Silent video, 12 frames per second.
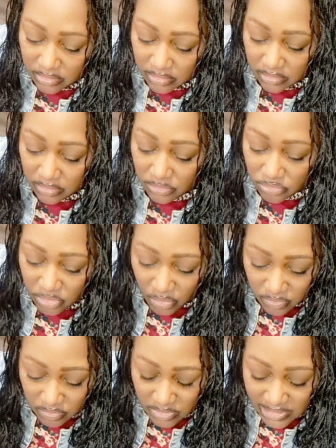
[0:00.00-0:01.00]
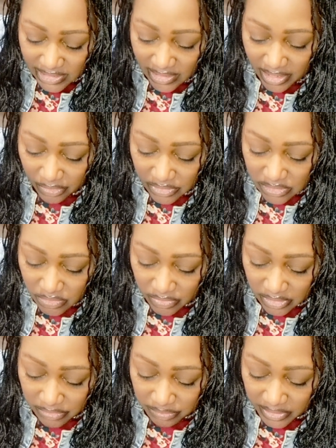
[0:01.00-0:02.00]
you don't see how it's
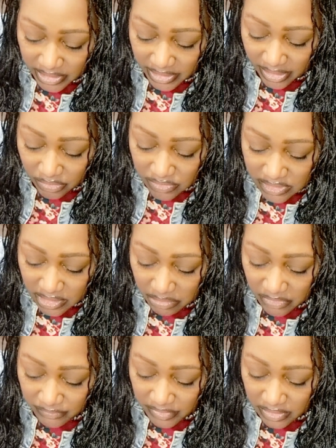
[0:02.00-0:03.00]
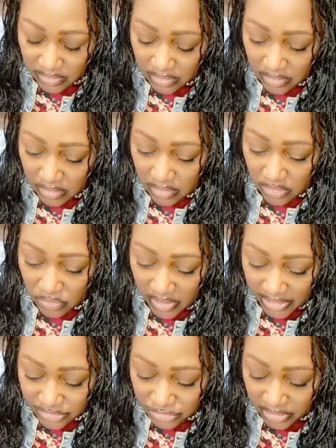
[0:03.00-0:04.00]
going to play out. Some of it, you
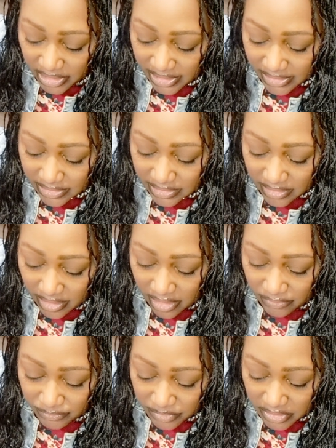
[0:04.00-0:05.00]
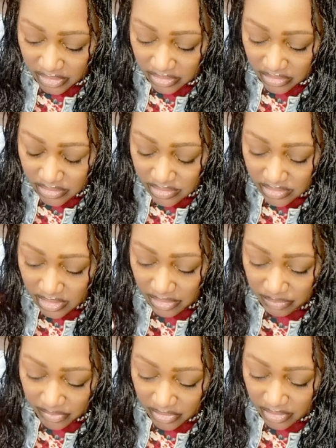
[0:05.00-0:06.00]
had your hand in every
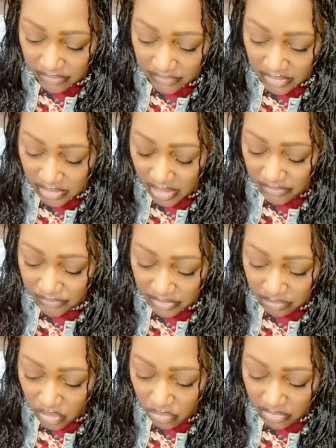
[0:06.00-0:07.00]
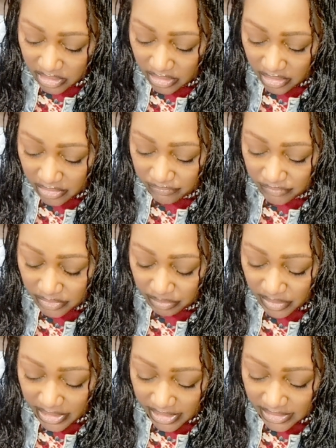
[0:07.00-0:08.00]
step of it, every moment of the
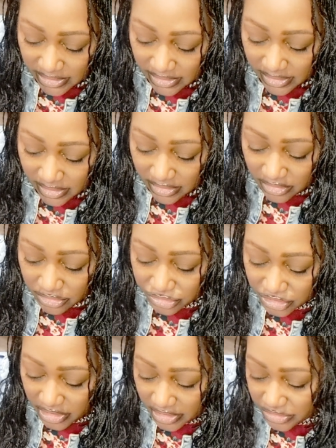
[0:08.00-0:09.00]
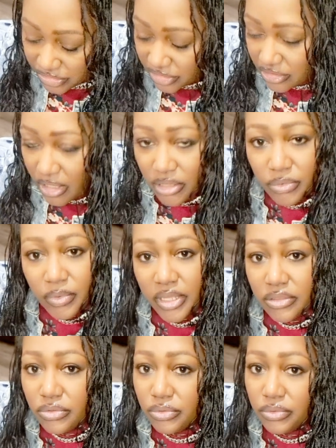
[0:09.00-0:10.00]
planning and initiation all the
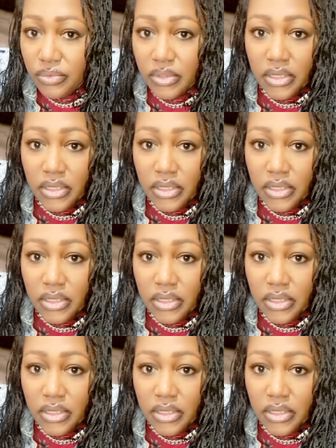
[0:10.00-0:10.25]
way through.